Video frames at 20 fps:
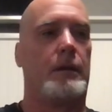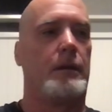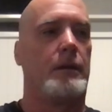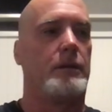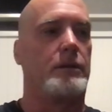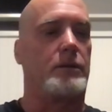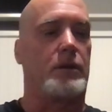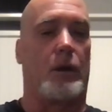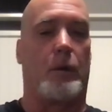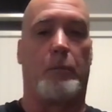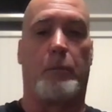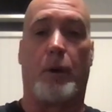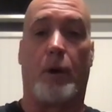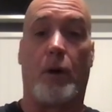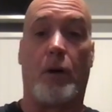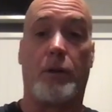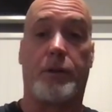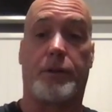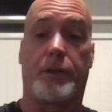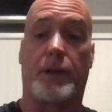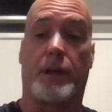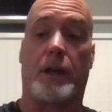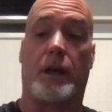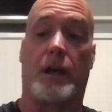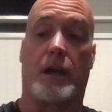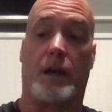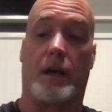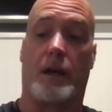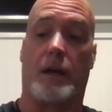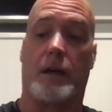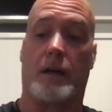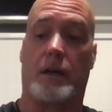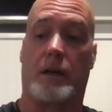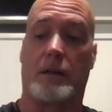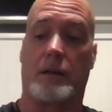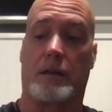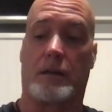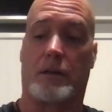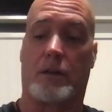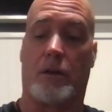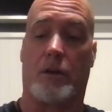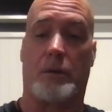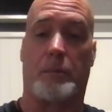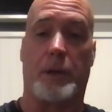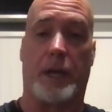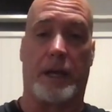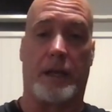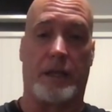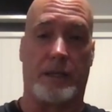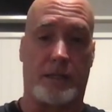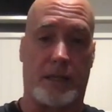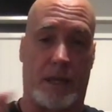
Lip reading: So both codependents